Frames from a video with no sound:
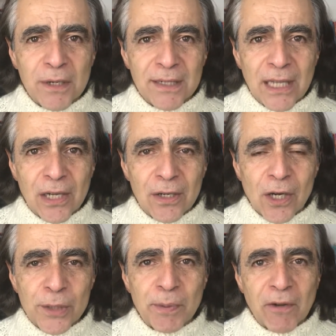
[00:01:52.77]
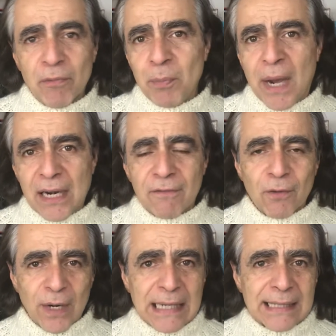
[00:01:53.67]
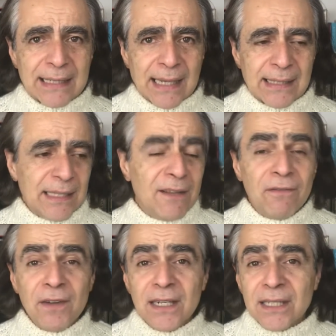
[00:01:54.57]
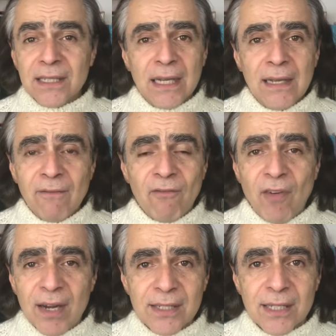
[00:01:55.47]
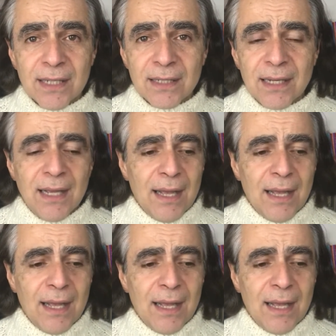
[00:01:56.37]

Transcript: in the Gospel of Mark, for instance, in the first verses,